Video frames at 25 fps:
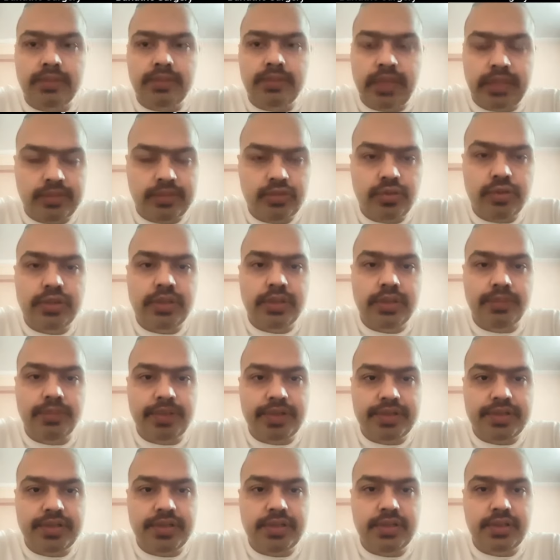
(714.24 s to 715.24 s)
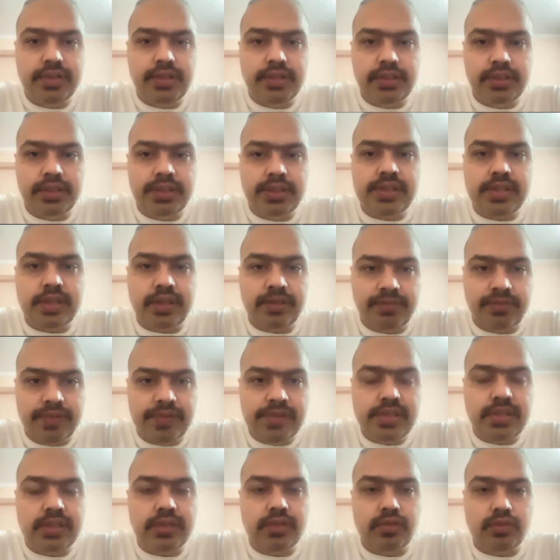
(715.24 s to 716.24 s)
actually, the patient is
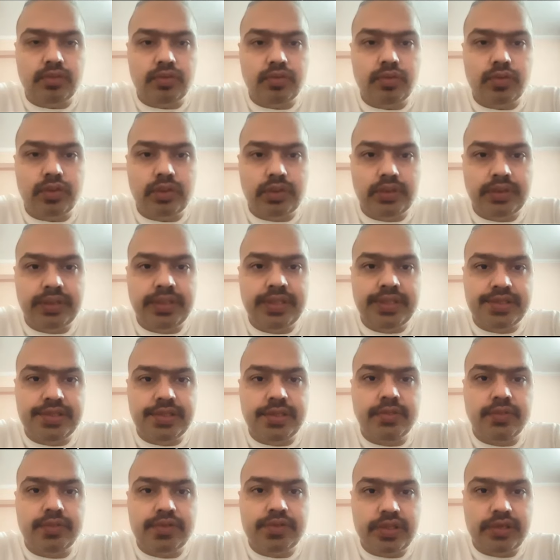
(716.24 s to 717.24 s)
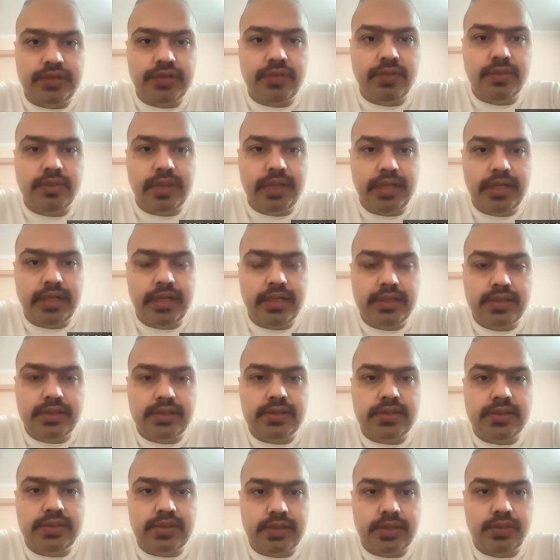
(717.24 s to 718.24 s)
aphasic. So the history was given by her
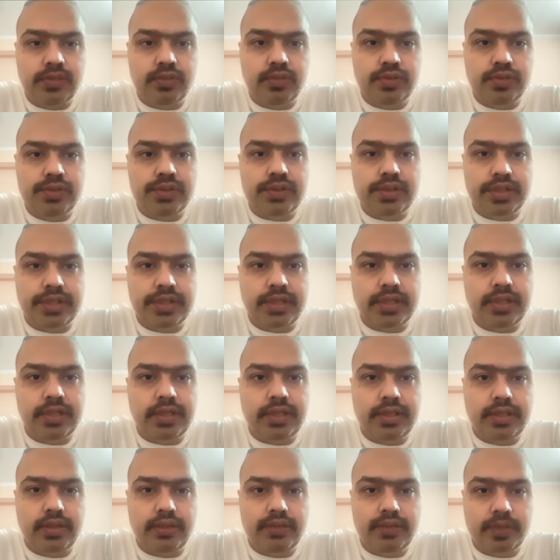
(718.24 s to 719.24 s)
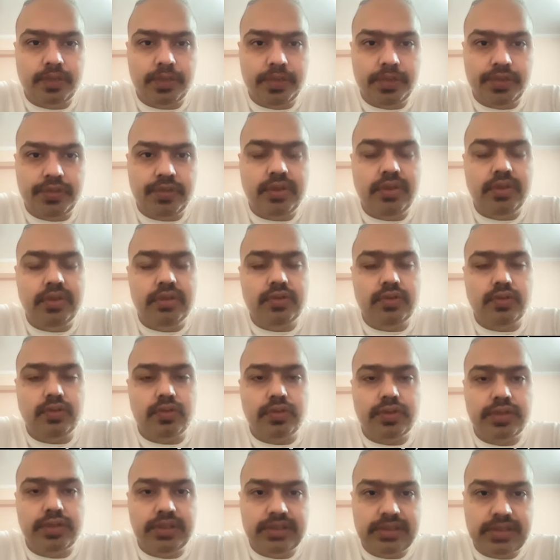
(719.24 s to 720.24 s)
son, who is taking care of the patient.
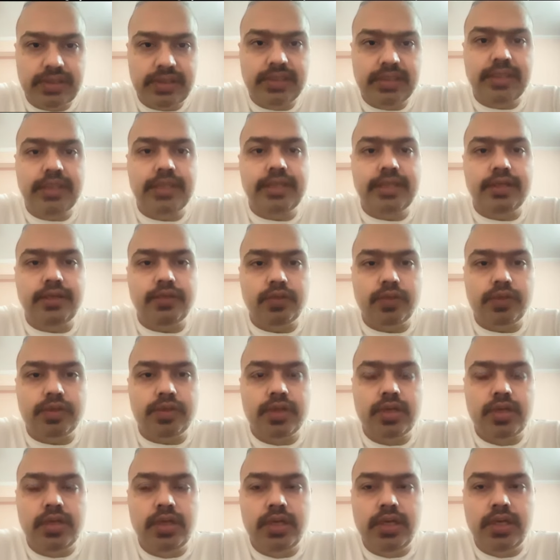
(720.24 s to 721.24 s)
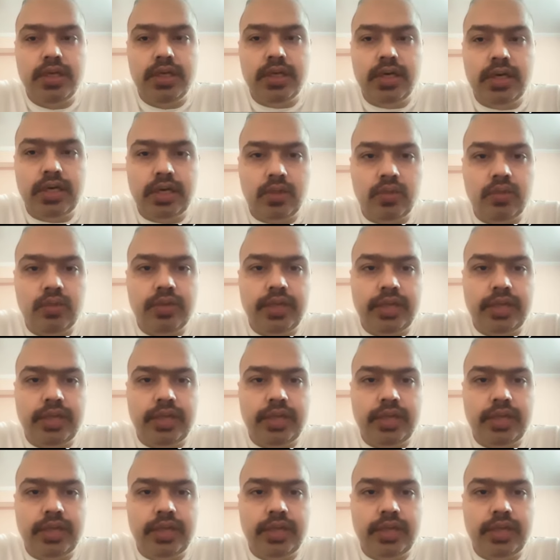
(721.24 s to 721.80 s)
So he said that it was around